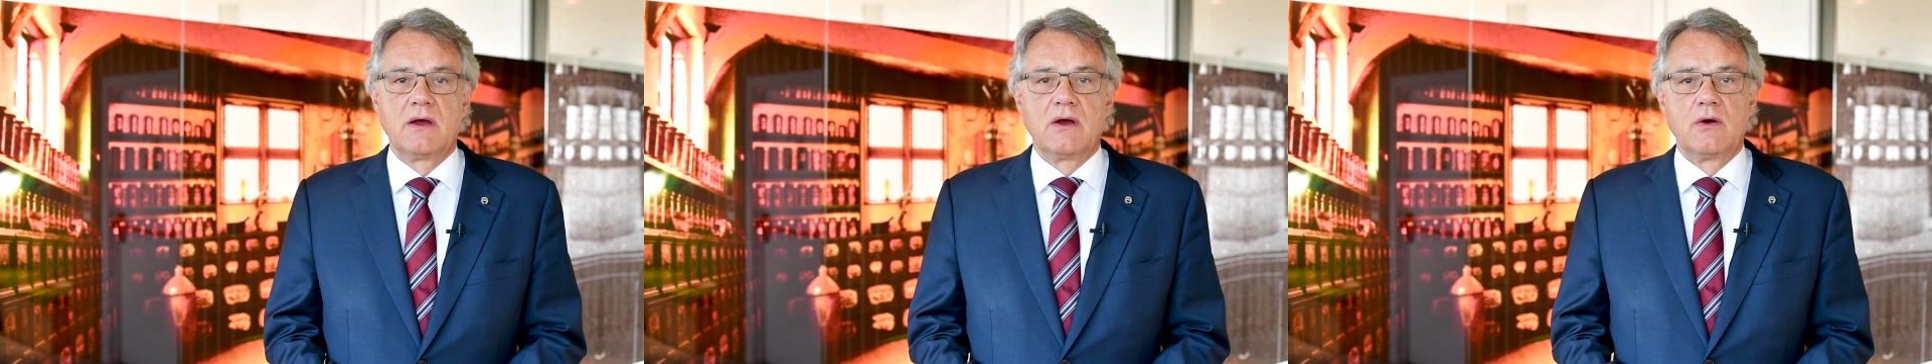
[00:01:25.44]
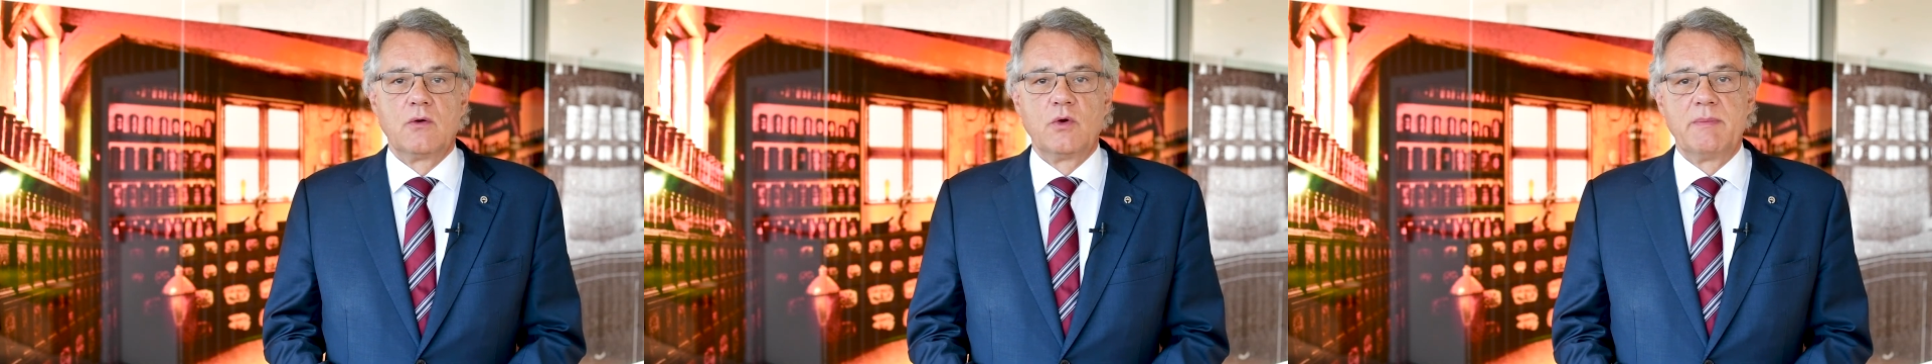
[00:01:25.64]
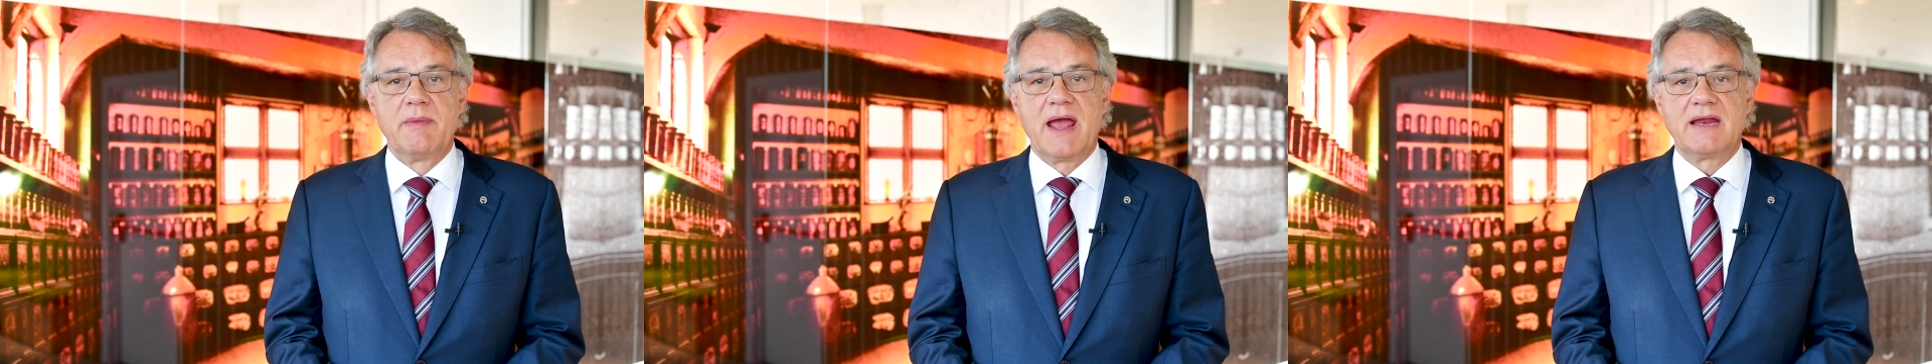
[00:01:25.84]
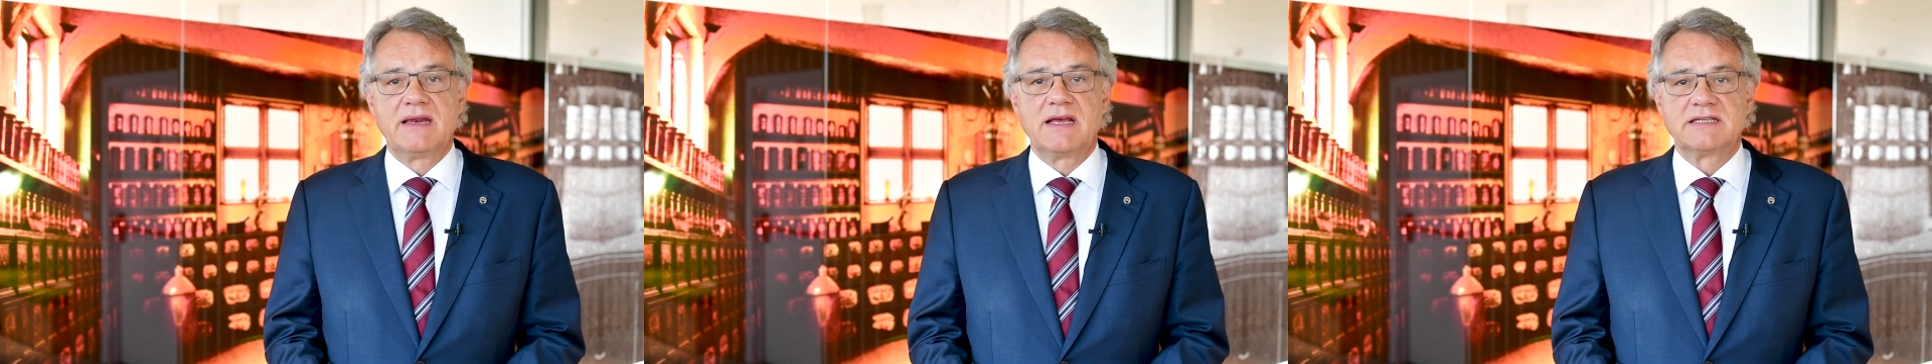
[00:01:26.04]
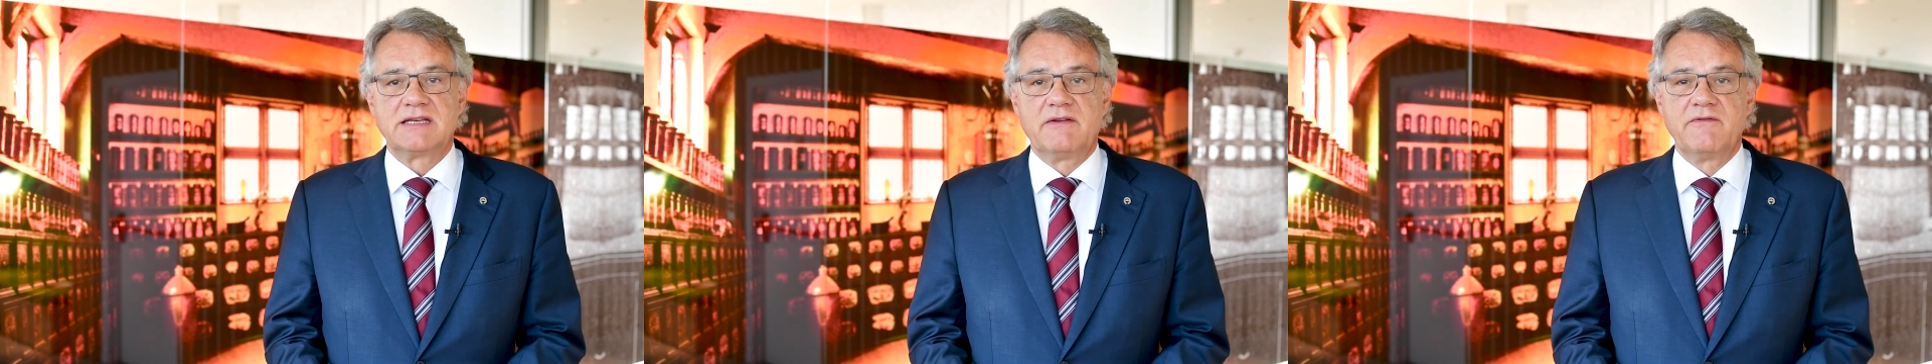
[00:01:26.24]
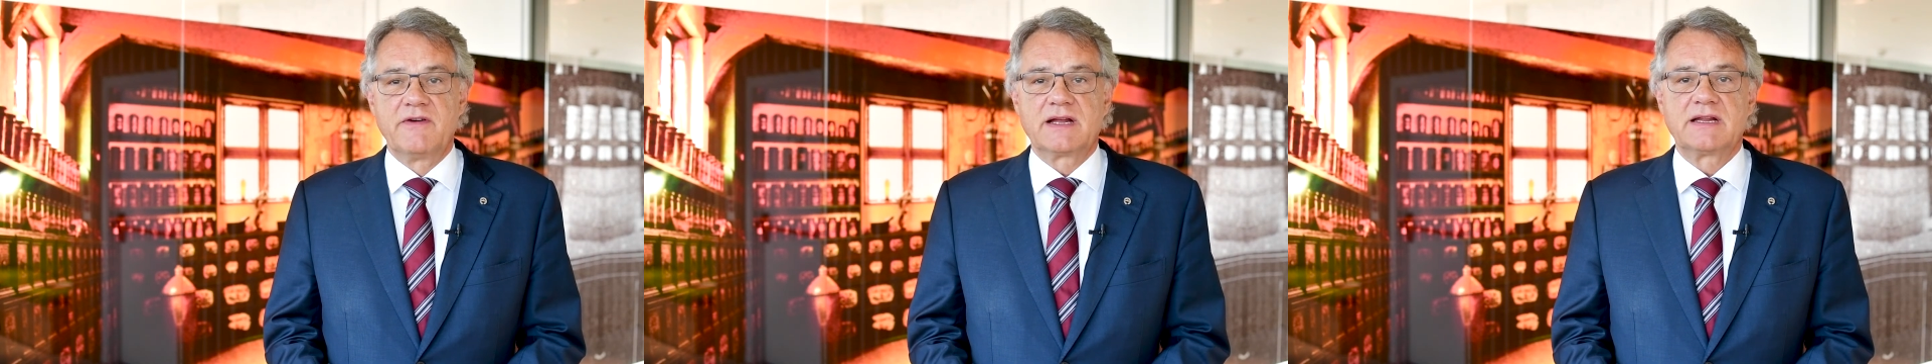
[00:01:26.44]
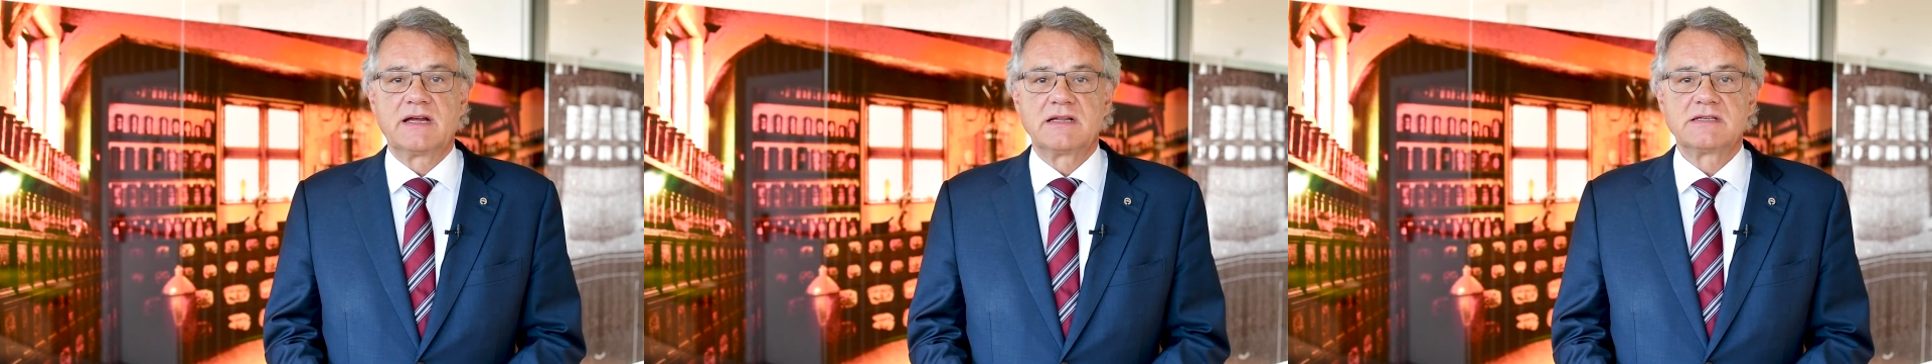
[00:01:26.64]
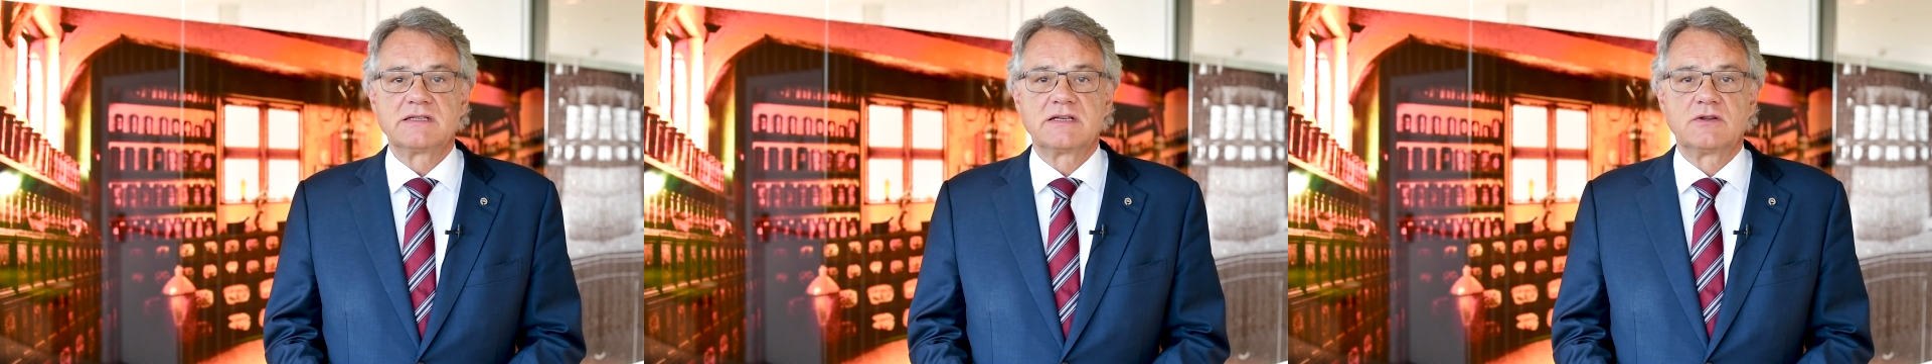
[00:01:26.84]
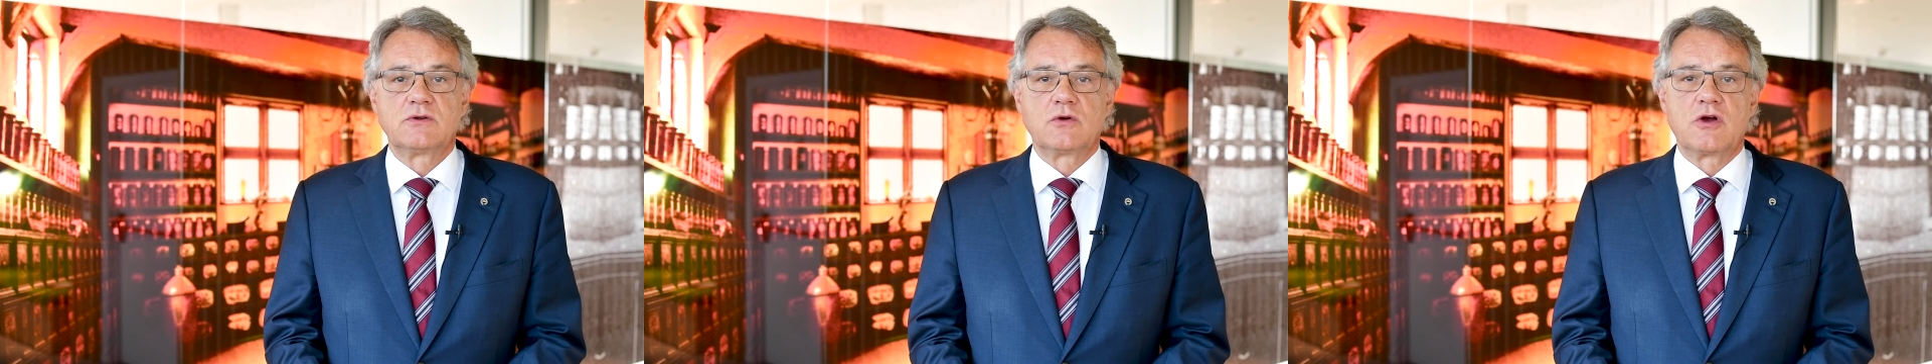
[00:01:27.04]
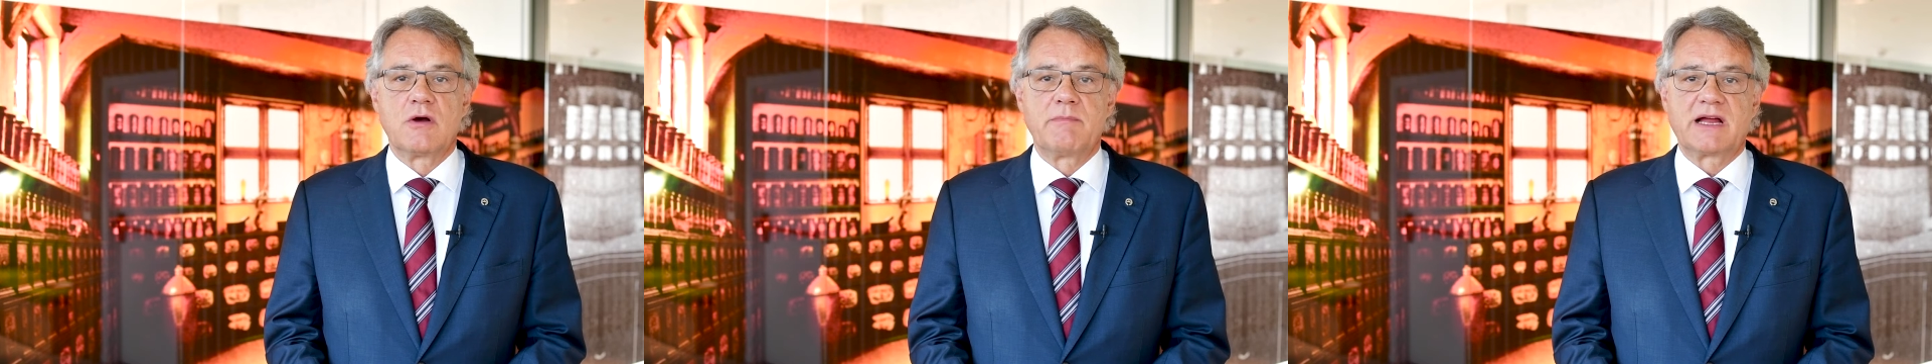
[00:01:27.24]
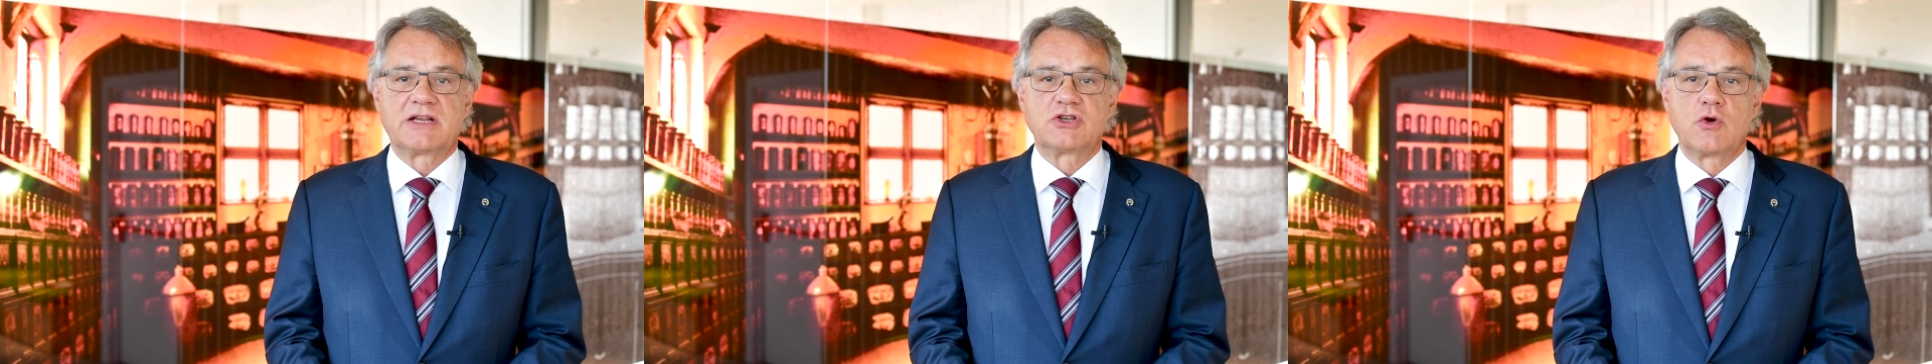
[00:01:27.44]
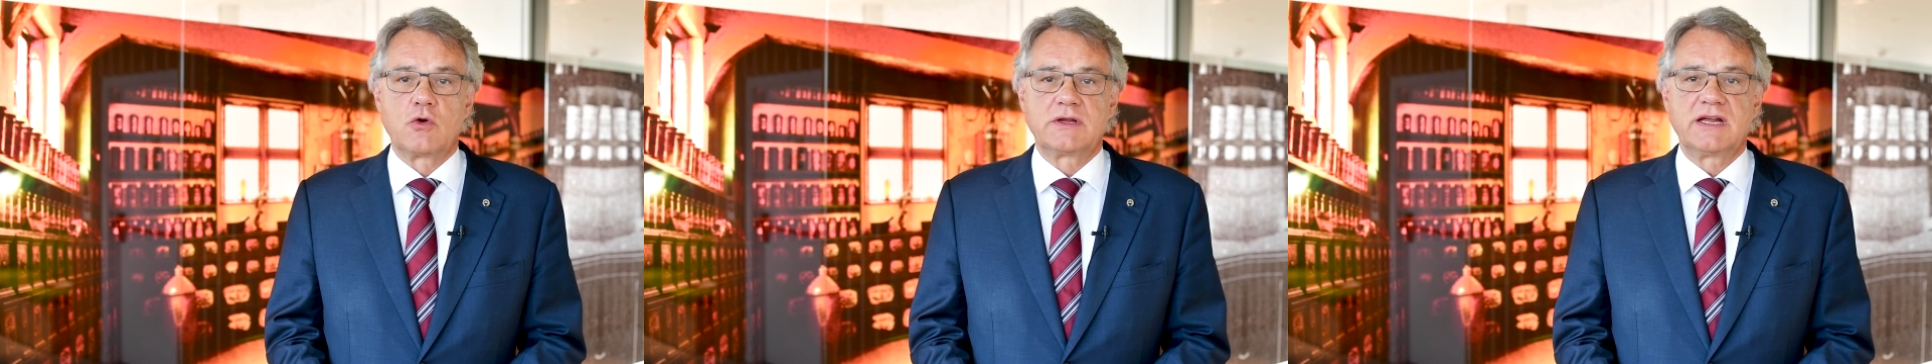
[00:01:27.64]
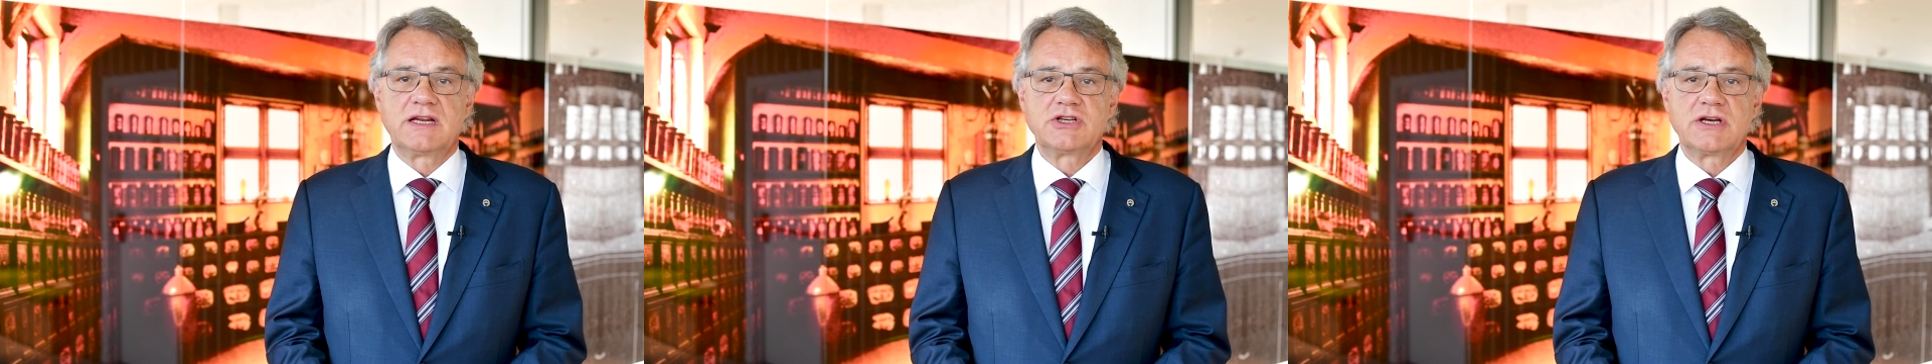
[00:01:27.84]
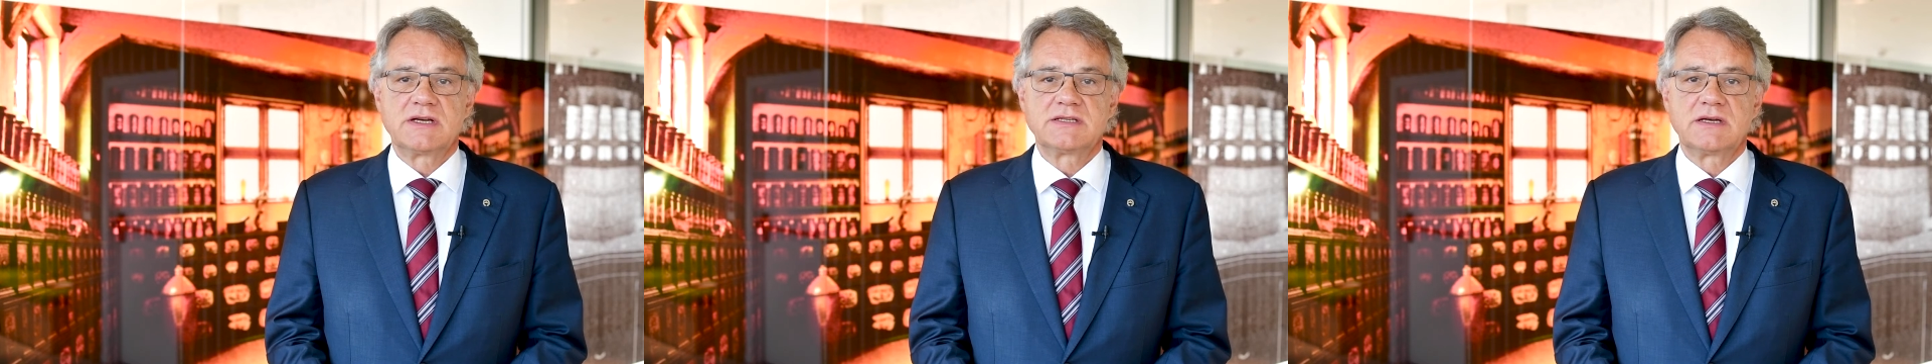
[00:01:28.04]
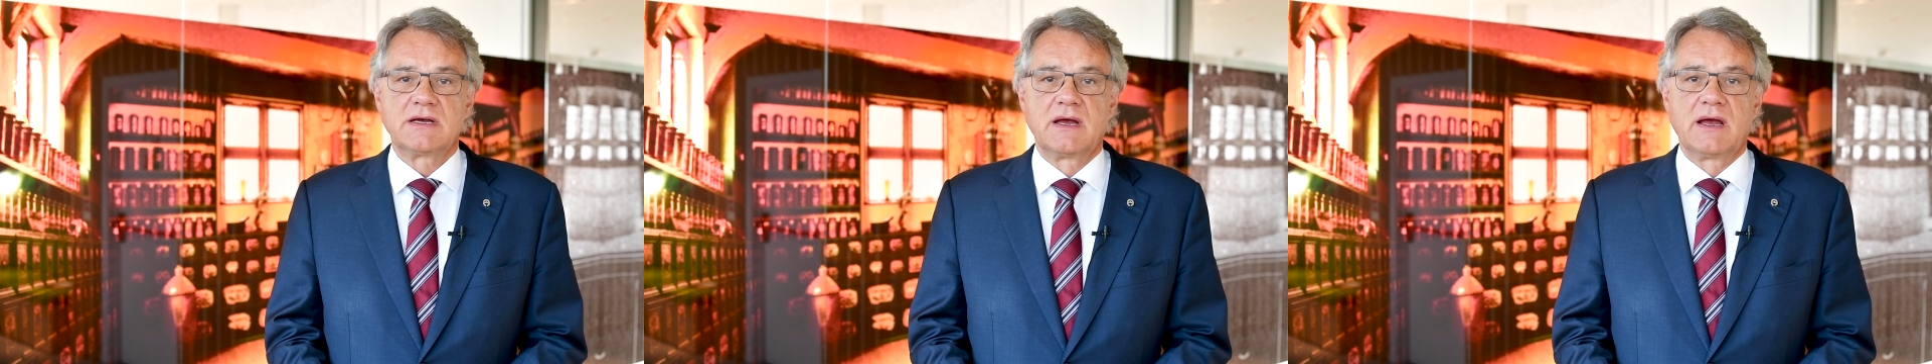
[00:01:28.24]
We made disinfectants to combat shortages,